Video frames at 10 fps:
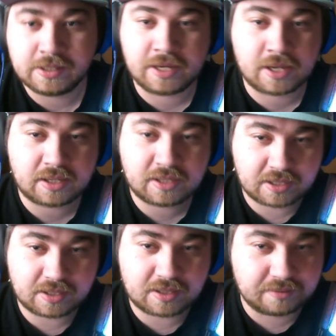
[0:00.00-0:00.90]
Like, he
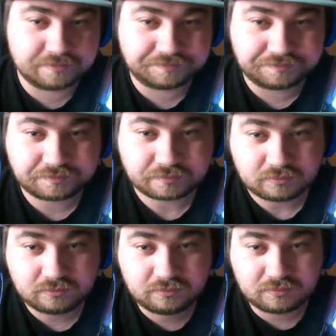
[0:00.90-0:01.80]
just says the
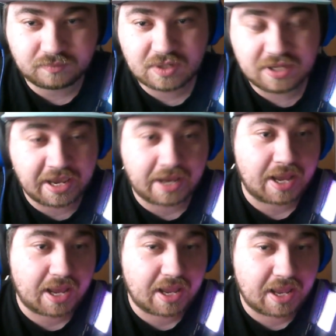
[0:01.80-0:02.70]
words that he
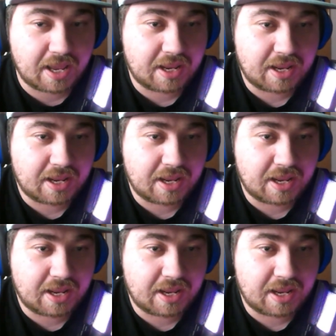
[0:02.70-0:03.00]
hears.